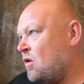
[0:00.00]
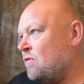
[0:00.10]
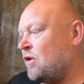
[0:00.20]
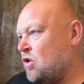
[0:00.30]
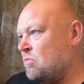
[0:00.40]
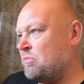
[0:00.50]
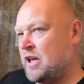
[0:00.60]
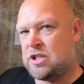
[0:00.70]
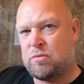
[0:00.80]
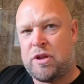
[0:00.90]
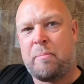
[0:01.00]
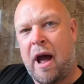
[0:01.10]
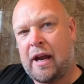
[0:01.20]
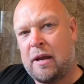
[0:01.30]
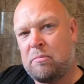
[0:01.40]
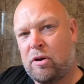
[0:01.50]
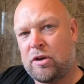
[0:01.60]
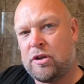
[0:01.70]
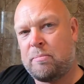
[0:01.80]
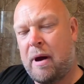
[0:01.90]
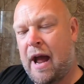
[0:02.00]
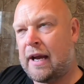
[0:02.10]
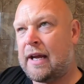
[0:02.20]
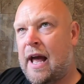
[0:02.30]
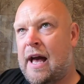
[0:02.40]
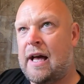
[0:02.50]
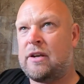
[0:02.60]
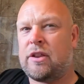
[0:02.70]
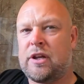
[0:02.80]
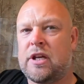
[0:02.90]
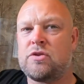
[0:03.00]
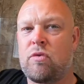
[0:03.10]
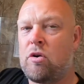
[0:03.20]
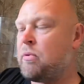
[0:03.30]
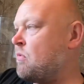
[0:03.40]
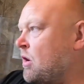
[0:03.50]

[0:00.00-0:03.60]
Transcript: overcome this with a packing block at the back, and I think it's Roper